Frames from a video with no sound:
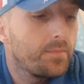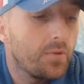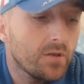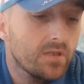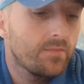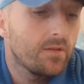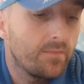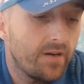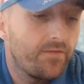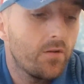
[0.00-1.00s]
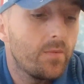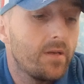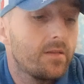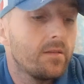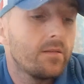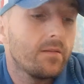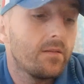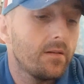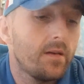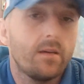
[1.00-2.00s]
possible by formulating
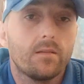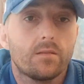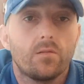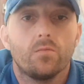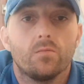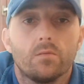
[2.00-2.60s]
the hailstone.